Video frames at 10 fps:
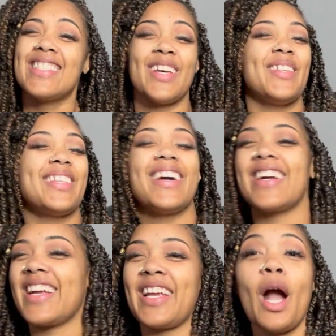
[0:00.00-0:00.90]
so
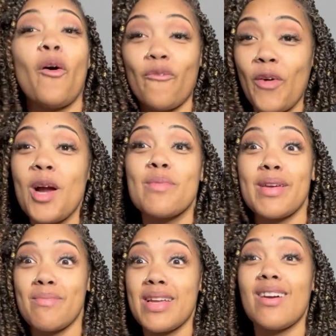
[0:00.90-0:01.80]
they're
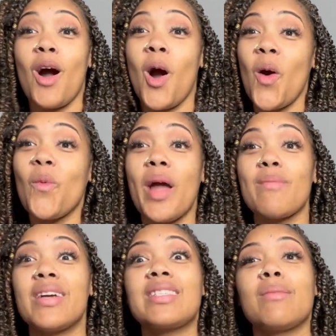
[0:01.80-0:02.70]
affirming me the whole way
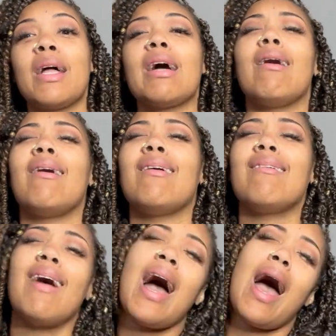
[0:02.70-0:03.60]
because I'm like,
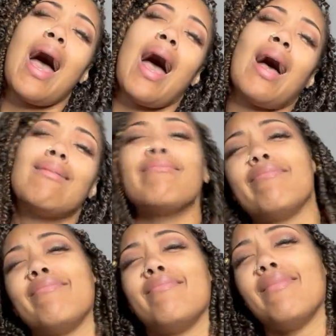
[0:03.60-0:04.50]
Oh, ah,
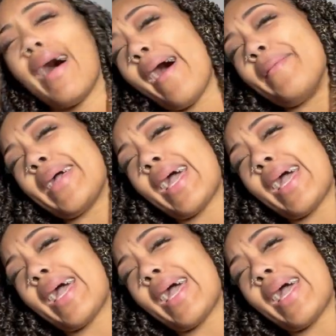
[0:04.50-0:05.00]
mm, oh my